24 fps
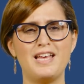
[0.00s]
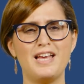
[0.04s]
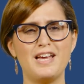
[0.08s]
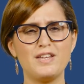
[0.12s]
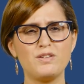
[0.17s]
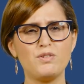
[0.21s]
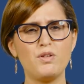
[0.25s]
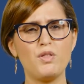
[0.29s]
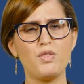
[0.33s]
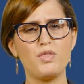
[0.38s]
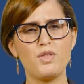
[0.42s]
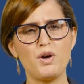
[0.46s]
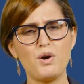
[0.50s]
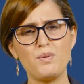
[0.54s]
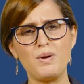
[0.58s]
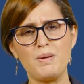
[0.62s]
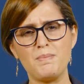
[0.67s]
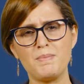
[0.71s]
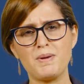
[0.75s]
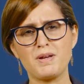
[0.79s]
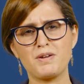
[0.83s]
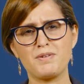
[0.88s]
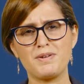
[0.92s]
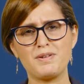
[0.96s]
And although
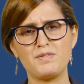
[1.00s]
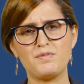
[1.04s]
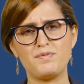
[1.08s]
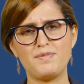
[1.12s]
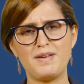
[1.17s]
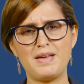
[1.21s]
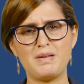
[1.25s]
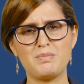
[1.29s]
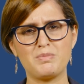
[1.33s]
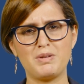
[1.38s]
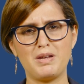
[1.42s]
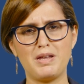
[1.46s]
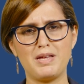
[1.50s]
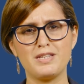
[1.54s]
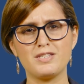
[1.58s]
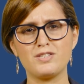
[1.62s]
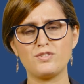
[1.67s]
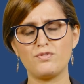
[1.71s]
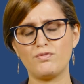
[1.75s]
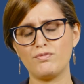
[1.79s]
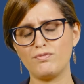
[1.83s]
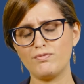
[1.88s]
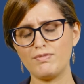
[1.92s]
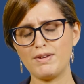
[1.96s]
immigrant
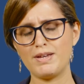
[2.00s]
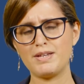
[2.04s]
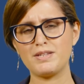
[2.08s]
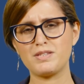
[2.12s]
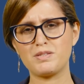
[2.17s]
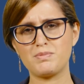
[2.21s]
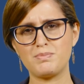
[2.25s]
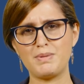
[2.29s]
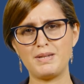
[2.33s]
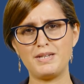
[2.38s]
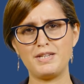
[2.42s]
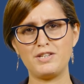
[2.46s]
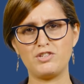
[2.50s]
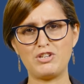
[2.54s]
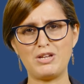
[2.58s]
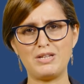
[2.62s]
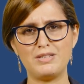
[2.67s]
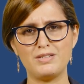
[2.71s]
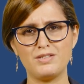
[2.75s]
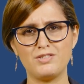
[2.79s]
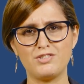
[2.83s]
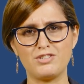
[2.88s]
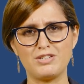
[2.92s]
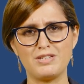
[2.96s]
families face many
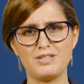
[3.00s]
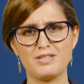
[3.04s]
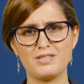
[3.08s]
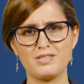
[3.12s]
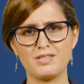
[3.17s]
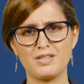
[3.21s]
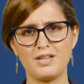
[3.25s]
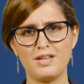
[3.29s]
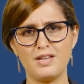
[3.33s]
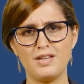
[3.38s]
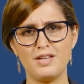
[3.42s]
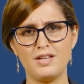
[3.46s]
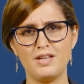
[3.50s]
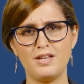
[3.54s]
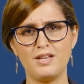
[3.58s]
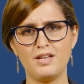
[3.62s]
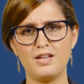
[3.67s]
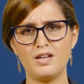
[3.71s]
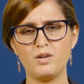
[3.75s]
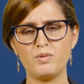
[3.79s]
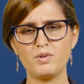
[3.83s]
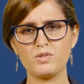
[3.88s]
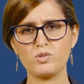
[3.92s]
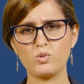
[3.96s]
challenges,
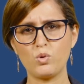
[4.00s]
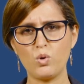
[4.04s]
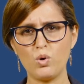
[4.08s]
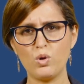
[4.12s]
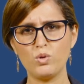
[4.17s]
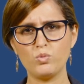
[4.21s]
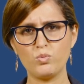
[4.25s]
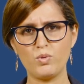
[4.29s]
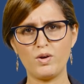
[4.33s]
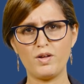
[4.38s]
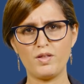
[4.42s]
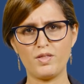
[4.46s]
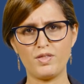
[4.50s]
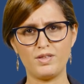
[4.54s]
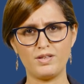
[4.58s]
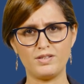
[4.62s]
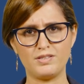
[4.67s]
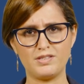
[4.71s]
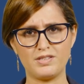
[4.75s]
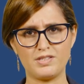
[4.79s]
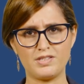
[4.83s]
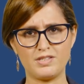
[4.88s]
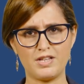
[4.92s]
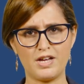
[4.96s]
it was all worth
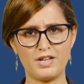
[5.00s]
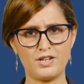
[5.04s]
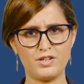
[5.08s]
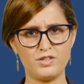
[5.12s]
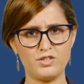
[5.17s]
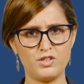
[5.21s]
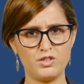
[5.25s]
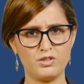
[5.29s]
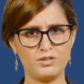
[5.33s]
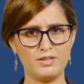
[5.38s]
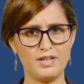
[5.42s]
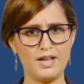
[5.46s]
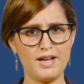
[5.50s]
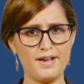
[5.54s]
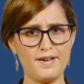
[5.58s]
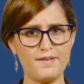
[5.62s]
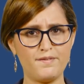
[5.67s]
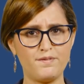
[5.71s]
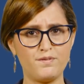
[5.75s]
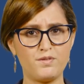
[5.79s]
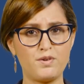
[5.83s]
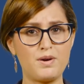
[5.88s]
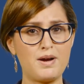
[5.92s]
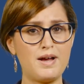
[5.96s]
it to start a new
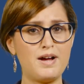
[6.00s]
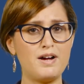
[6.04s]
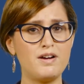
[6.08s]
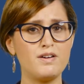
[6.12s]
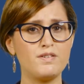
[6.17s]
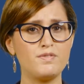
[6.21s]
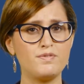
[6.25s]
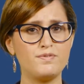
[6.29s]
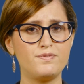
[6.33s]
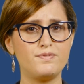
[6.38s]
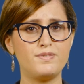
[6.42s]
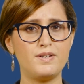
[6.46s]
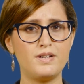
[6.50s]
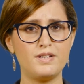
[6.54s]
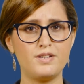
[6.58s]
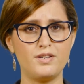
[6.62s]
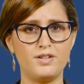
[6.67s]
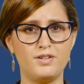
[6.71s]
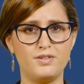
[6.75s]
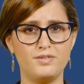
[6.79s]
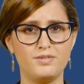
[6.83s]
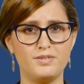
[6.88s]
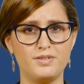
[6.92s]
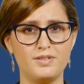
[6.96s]
life for our
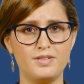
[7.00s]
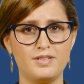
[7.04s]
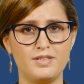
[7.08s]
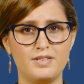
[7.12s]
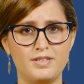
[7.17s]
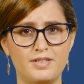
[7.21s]
whānau.